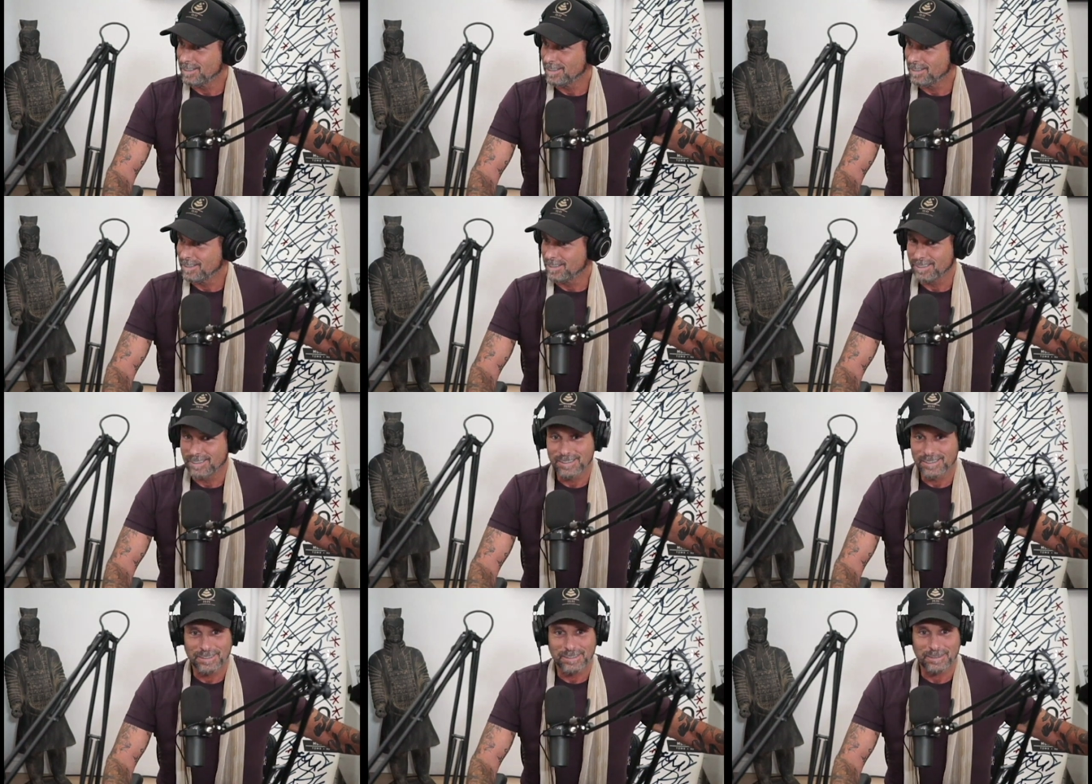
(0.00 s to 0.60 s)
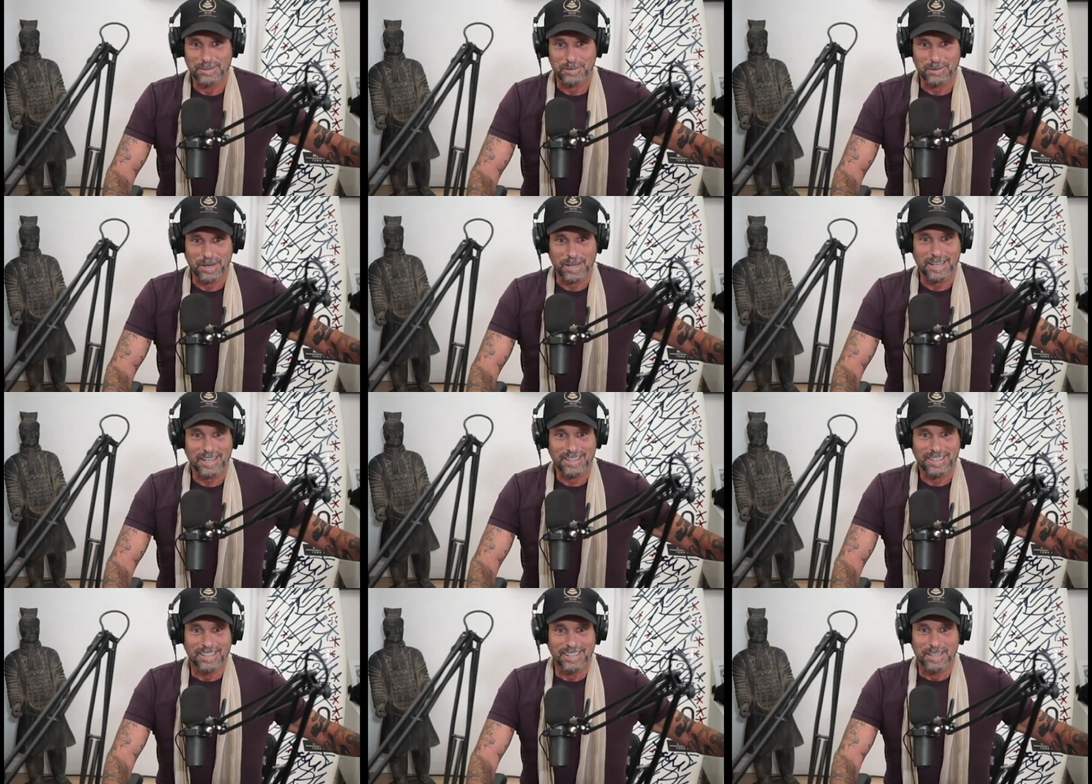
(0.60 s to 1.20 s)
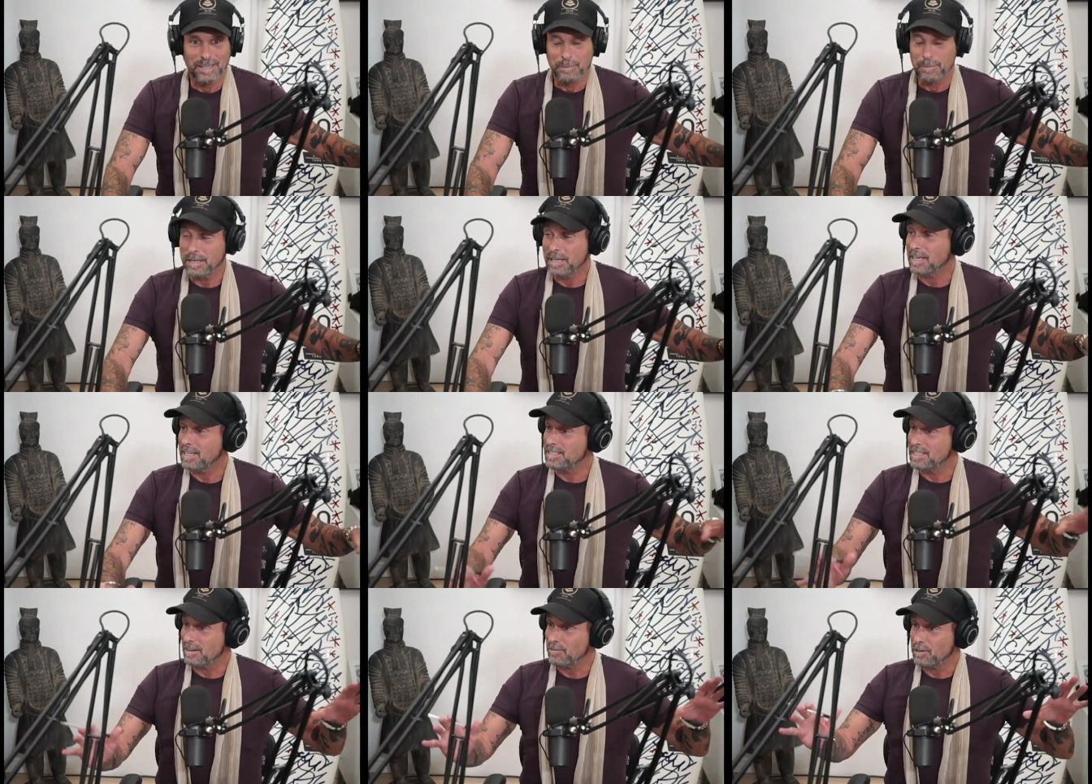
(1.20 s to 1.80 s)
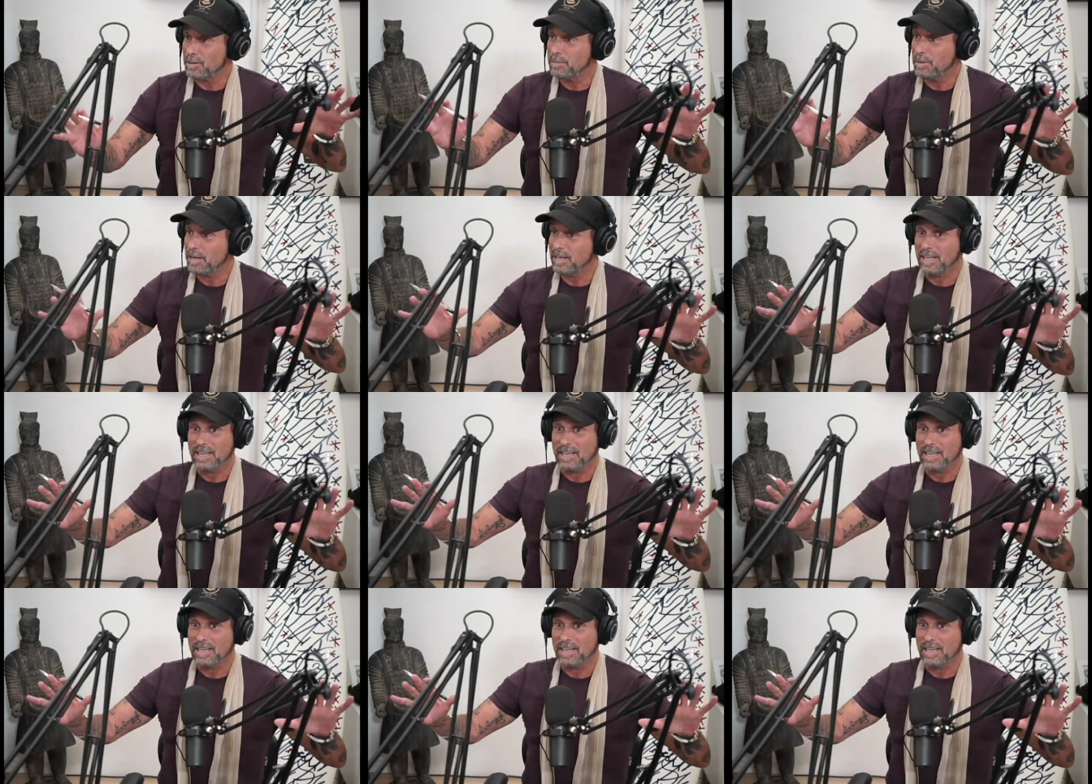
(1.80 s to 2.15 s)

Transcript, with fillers: that's what happened. Right? She said to you because everybody